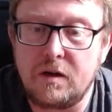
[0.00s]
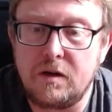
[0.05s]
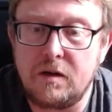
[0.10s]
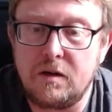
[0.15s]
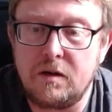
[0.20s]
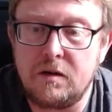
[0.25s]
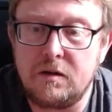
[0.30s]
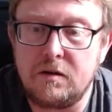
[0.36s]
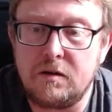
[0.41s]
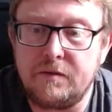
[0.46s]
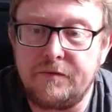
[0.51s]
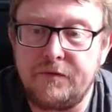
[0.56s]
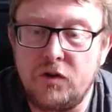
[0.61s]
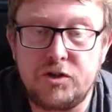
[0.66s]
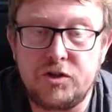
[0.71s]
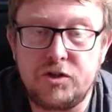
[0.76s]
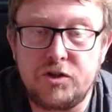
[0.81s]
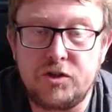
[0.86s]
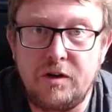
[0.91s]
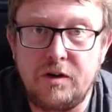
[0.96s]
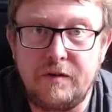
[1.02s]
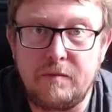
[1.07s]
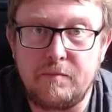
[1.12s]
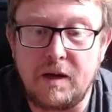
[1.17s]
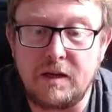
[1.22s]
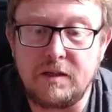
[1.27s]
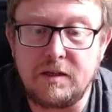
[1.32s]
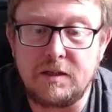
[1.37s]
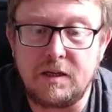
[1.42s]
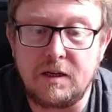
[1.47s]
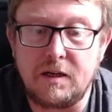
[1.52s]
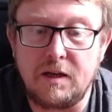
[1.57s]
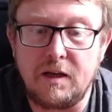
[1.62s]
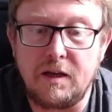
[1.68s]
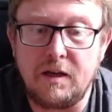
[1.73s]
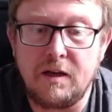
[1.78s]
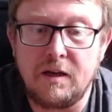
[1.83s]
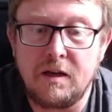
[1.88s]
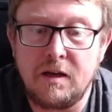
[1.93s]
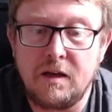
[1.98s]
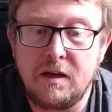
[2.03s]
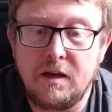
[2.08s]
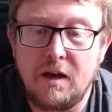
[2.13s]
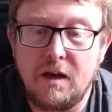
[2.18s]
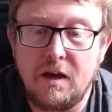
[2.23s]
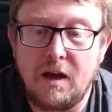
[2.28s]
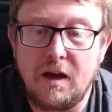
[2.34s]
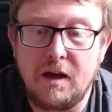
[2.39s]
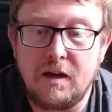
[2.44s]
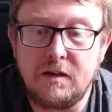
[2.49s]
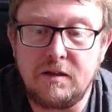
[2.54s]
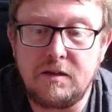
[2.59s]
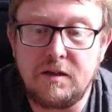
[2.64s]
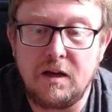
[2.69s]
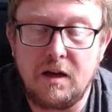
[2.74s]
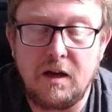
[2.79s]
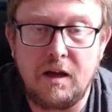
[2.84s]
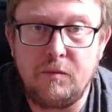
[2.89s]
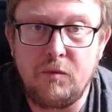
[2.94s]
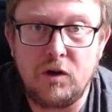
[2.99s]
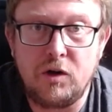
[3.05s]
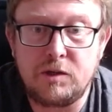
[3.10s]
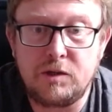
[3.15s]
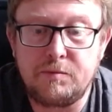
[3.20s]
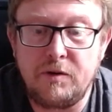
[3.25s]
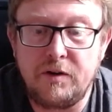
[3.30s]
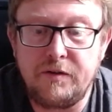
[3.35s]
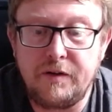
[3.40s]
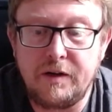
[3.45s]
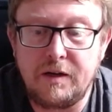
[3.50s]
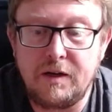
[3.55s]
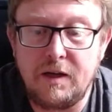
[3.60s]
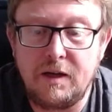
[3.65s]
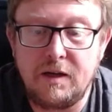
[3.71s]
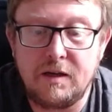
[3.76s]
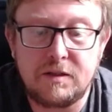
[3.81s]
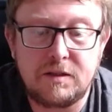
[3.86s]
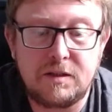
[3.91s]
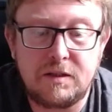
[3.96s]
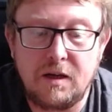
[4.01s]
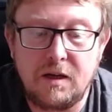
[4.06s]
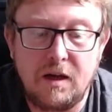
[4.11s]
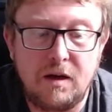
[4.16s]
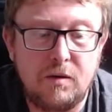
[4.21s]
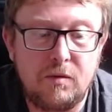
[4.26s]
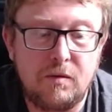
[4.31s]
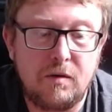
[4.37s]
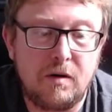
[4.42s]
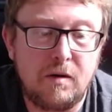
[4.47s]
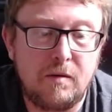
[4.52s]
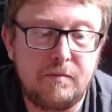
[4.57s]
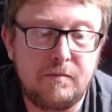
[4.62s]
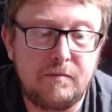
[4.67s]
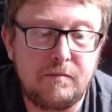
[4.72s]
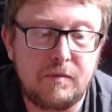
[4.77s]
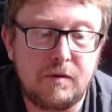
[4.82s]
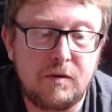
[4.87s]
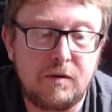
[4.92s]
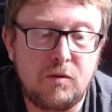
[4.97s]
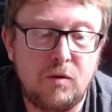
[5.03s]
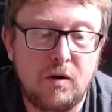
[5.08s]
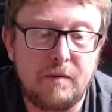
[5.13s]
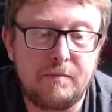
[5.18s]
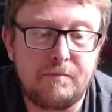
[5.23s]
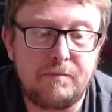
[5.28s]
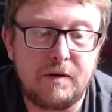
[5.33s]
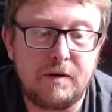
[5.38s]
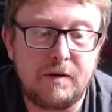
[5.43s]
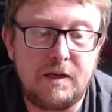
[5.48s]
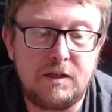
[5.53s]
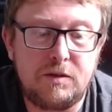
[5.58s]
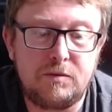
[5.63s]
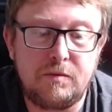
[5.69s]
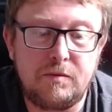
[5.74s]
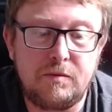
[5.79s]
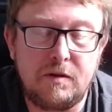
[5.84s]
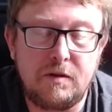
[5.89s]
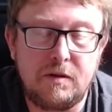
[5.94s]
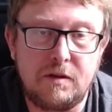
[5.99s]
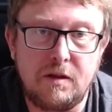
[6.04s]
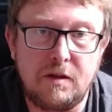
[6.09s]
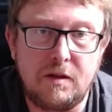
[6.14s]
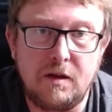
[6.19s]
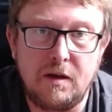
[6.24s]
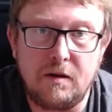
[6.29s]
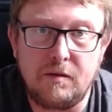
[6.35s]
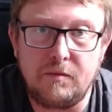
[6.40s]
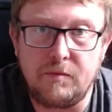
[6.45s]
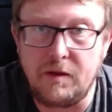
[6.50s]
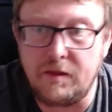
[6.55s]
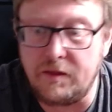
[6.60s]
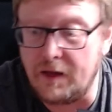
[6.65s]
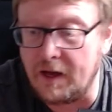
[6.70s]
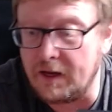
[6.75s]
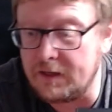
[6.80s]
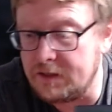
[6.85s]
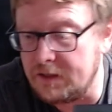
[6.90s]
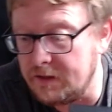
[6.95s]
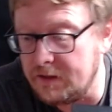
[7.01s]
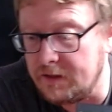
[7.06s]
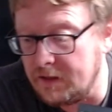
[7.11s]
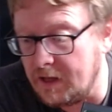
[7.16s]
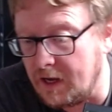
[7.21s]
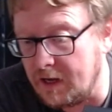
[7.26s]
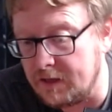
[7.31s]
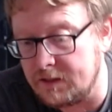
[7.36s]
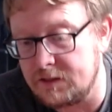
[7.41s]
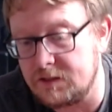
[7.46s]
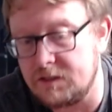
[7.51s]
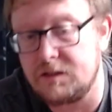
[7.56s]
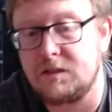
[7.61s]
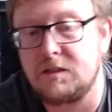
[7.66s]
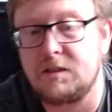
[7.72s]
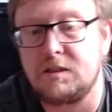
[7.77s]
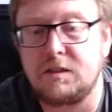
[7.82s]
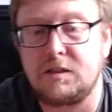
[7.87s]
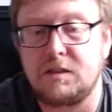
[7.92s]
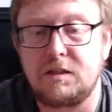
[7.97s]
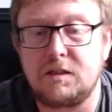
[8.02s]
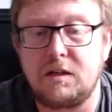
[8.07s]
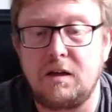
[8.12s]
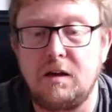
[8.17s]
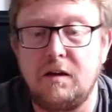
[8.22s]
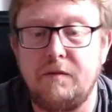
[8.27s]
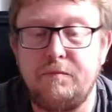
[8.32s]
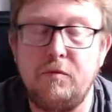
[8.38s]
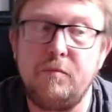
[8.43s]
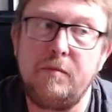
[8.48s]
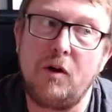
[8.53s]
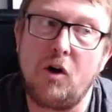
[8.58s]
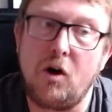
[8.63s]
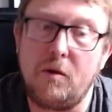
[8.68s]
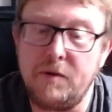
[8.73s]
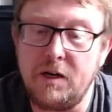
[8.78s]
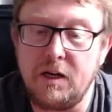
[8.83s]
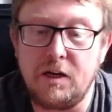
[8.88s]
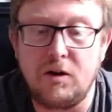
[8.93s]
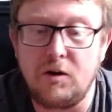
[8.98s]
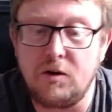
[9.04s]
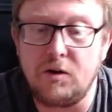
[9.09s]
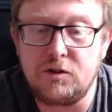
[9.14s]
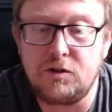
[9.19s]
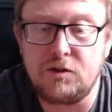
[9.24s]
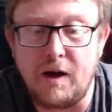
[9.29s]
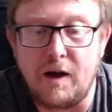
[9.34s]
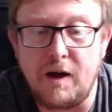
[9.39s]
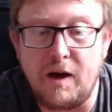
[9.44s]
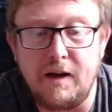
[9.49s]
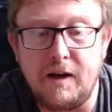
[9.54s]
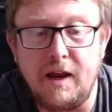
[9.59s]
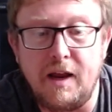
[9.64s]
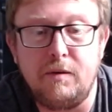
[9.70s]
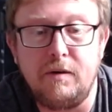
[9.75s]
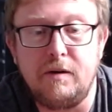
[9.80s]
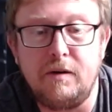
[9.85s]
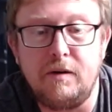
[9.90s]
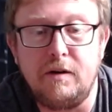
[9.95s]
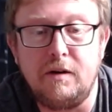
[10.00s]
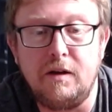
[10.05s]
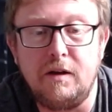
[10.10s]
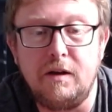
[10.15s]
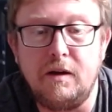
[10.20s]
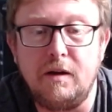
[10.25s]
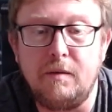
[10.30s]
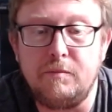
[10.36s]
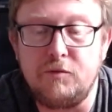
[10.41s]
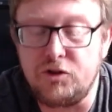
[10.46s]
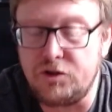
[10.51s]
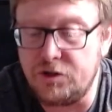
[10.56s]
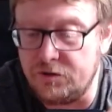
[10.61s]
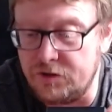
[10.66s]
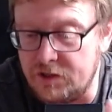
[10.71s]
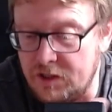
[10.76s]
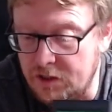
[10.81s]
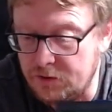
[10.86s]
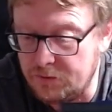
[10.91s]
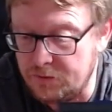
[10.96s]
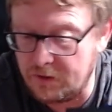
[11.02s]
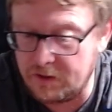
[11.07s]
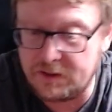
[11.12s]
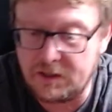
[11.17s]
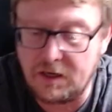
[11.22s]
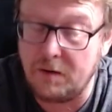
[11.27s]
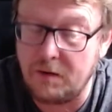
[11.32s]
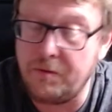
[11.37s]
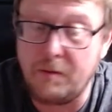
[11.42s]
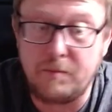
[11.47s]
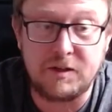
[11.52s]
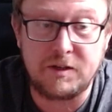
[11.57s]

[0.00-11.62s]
version of it basically, and it works perfectly, so I'm quite pleased with that. And that's, I've put my Harmony cart away now, and I'm just using this one instead. I'll probably